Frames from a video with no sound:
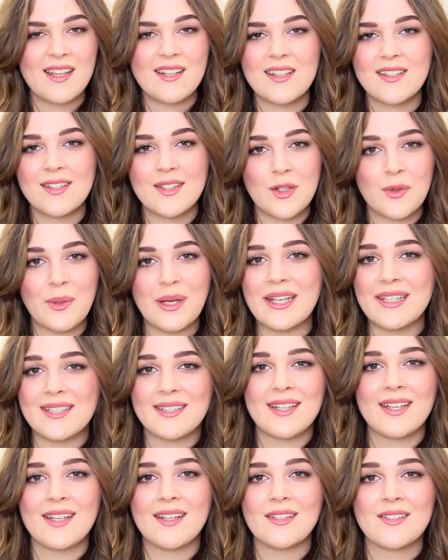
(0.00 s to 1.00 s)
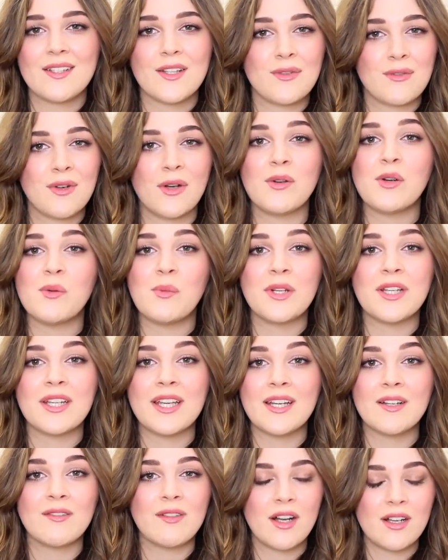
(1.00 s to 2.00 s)
they're just the quickest thing to throw on when
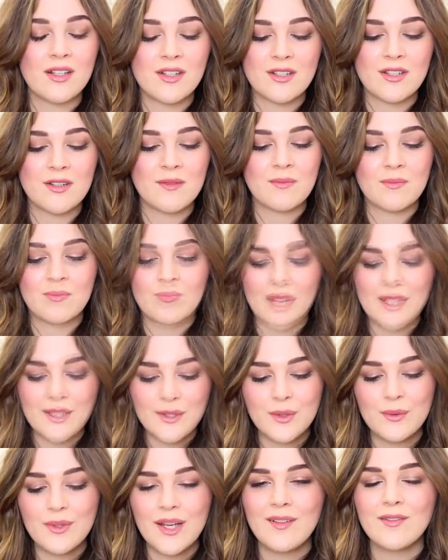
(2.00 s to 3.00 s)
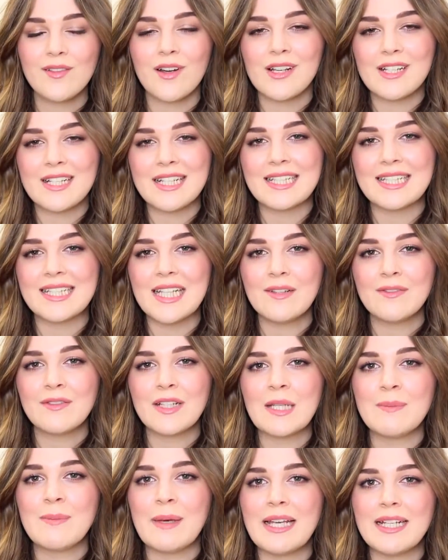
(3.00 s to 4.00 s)
you're in a rush. Pastel nail varnish has
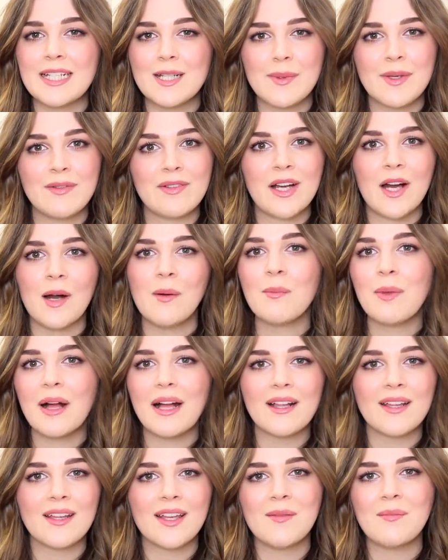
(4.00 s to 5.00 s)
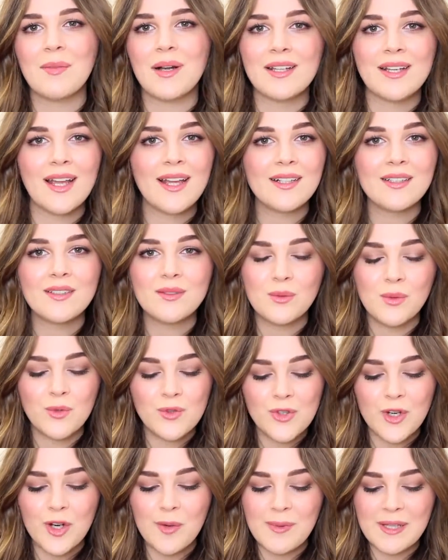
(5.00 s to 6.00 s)
definitely made a bit of a comeback in my nail
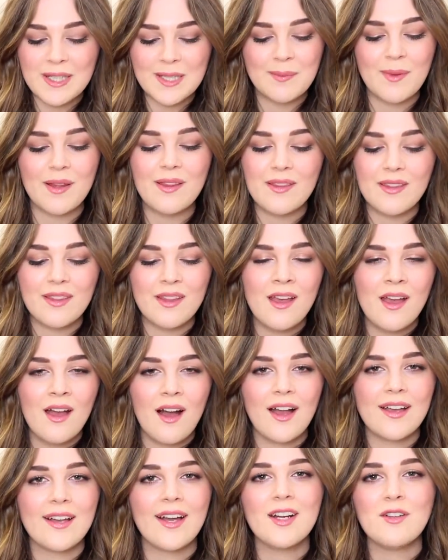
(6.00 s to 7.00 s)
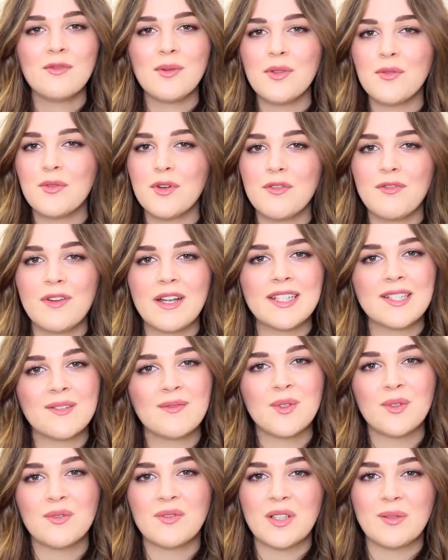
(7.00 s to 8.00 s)
wardrobe this month. I kind of went through a phase
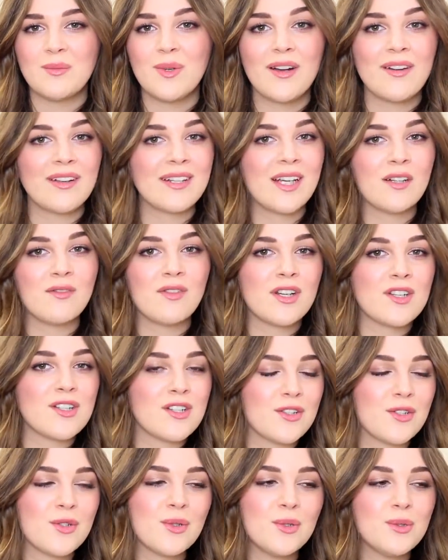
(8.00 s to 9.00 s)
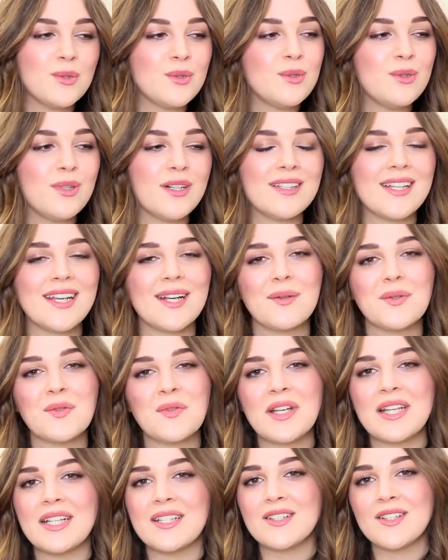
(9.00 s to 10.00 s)
of not really wearing nail varnish at all, and then I was
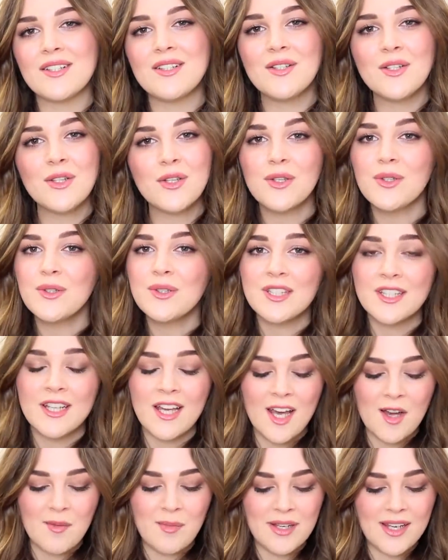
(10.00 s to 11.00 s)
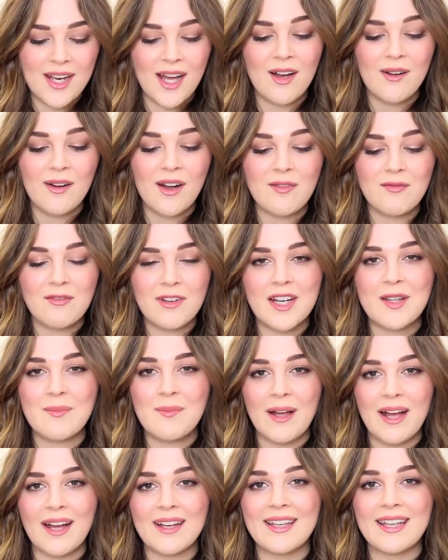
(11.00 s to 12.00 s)
really into nudes, but now I'm really
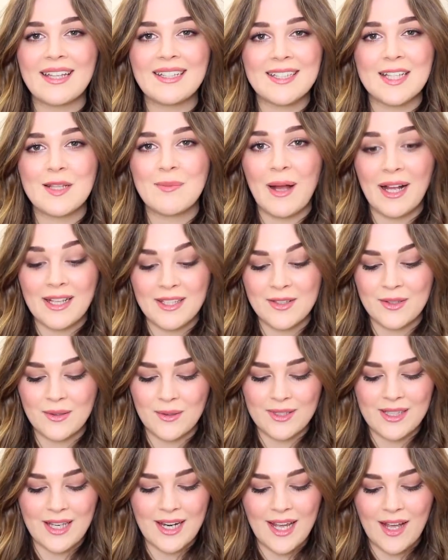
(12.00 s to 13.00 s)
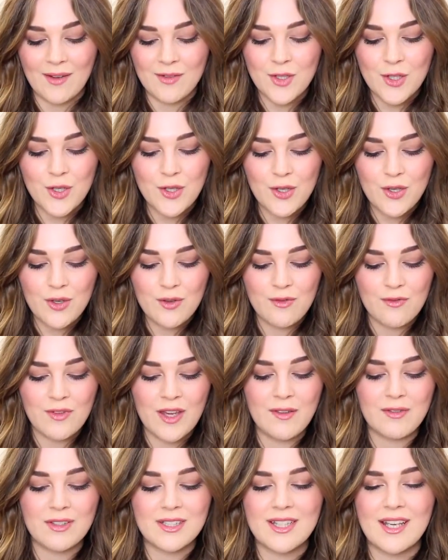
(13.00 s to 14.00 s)
back into the pastels, and I have 2
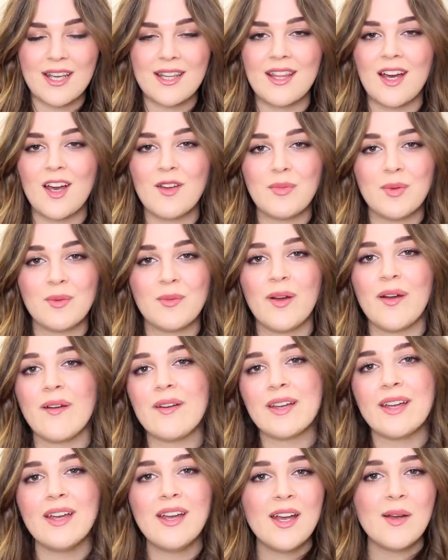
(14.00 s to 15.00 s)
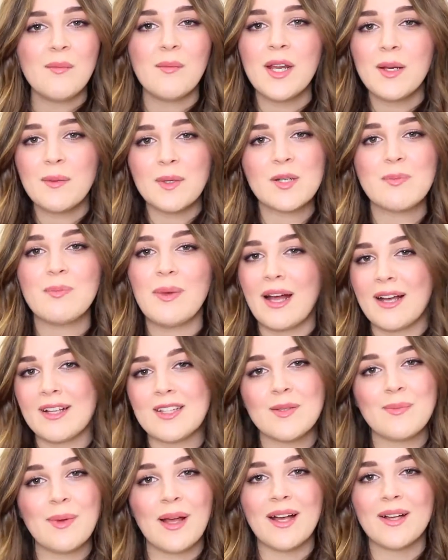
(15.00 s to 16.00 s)
favourites here that I've been wearing pretty much
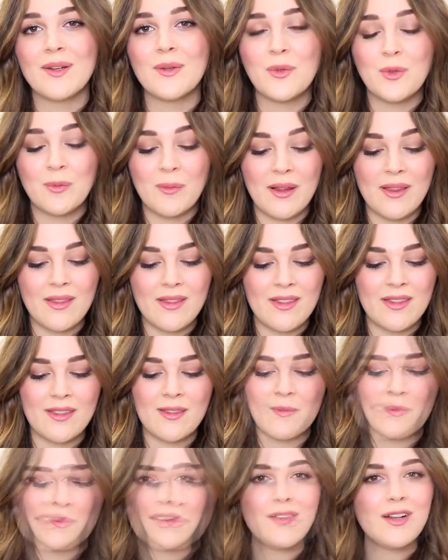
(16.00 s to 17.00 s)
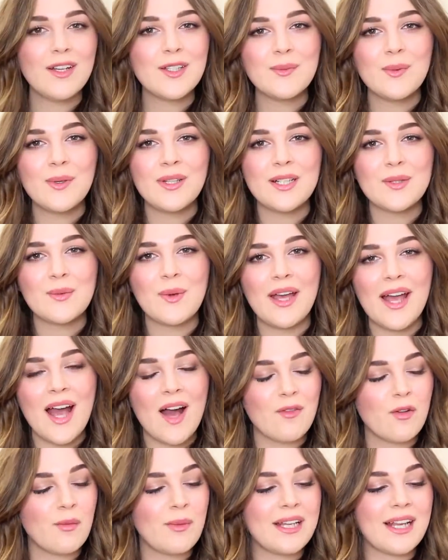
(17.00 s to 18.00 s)
back to back all month. The first one is what I
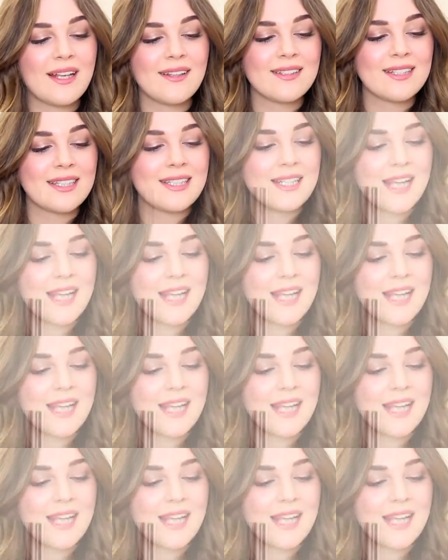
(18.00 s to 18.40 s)
have on my nails